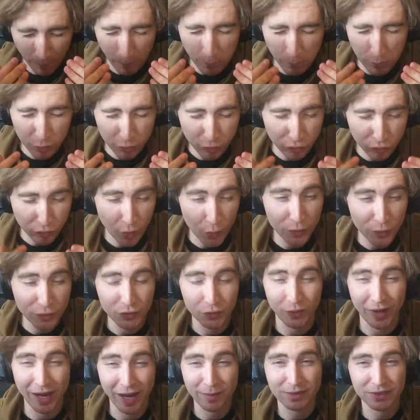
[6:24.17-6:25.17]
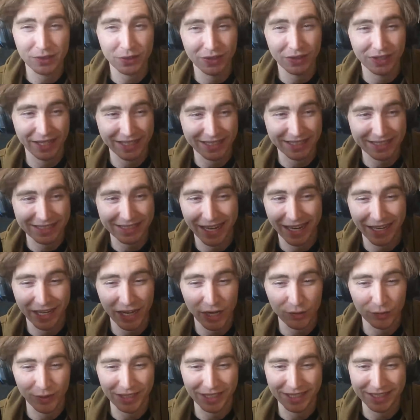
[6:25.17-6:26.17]
brutal, absolutely insane. I
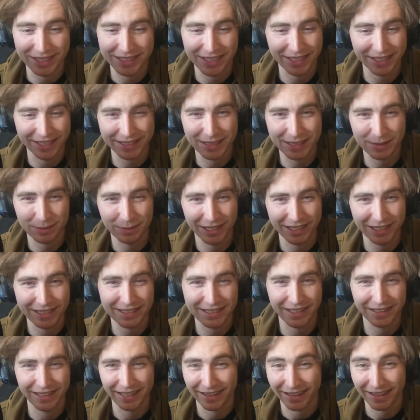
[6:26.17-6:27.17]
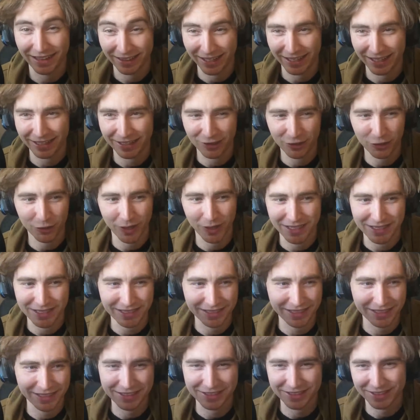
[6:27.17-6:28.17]
really didn't expect something that like
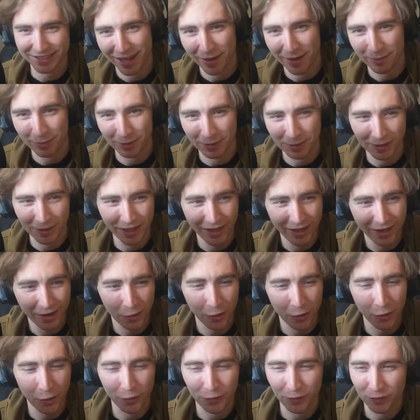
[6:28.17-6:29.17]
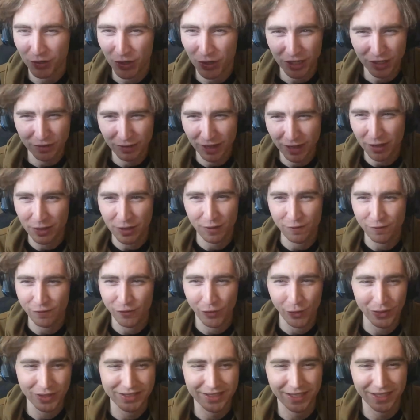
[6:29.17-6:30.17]
crazy to just happen on kind of like their
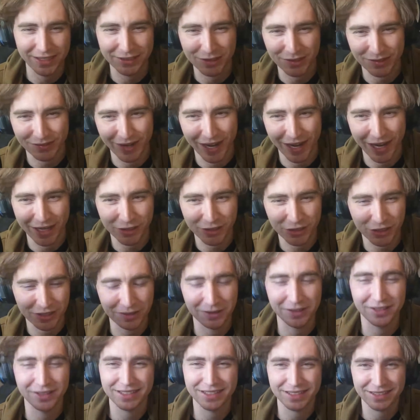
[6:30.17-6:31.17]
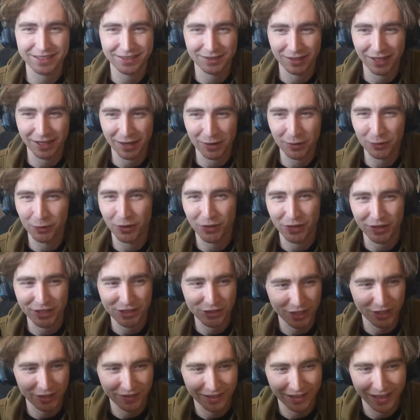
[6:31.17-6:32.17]
first interaction like with
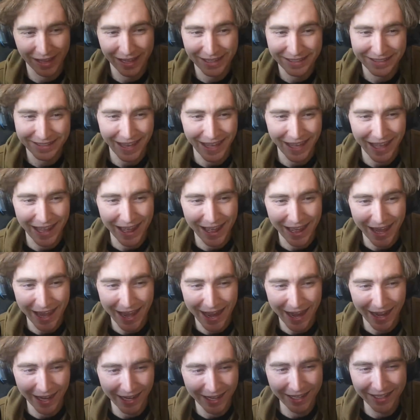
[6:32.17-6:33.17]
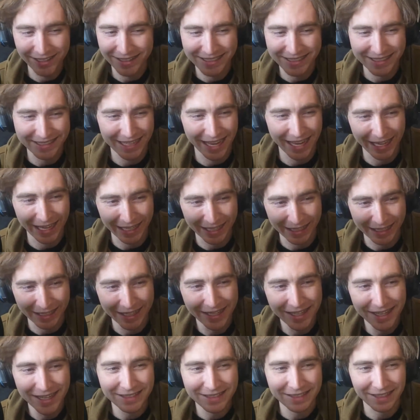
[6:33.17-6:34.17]
each other. It's insane.
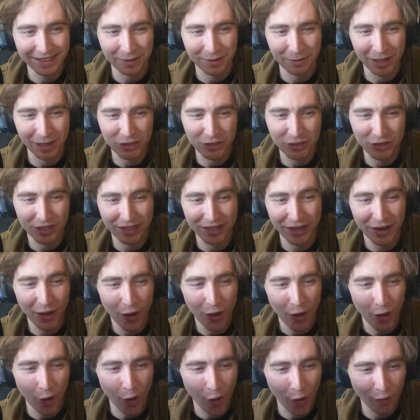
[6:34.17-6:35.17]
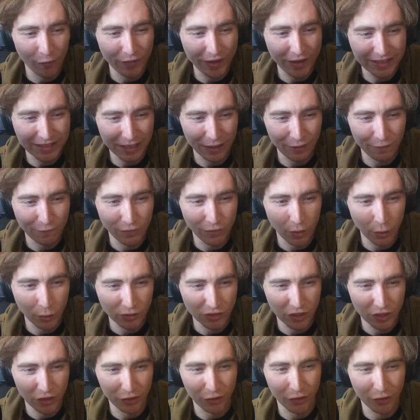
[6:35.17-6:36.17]
Takemichi obviously falls
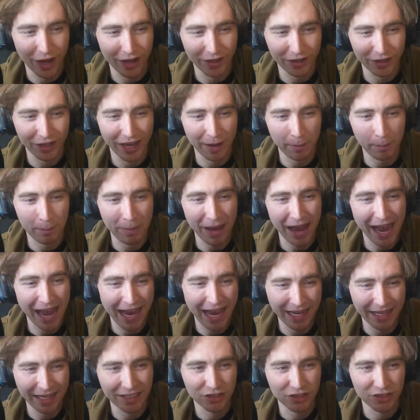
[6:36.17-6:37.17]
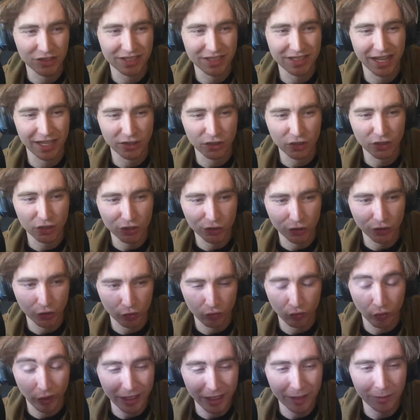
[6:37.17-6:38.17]
to the ground in pain and just starts
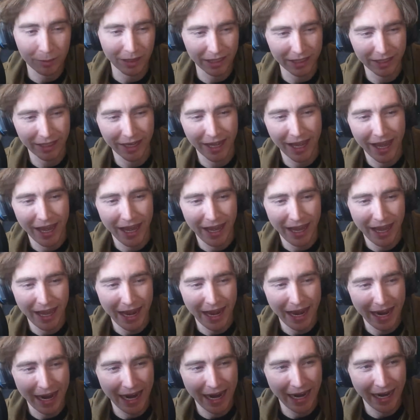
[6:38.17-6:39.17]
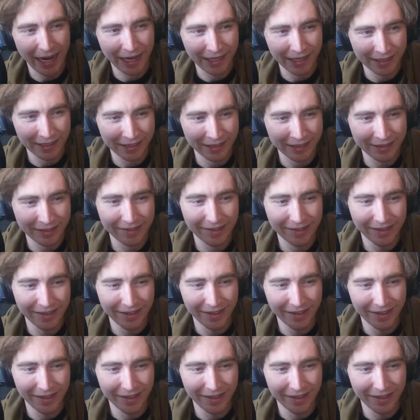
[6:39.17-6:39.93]
screaming, and